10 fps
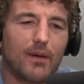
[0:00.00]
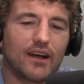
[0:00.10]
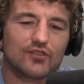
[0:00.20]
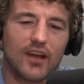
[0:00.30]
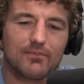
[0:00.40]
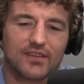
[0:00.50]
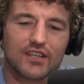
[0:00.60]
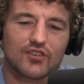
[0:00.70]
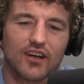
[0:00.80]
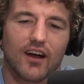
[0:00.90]
Paris Graham
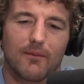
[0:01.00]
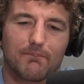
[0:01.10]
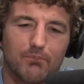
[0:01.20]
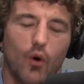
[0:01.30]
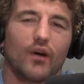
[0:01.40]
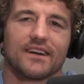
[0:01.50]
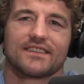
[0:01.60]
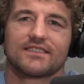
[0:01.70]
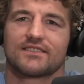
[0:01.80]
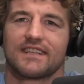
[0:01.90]
district are
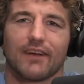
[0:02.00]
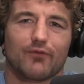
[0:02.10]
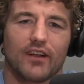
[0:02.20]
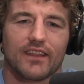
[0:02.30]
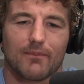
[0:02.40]
born different.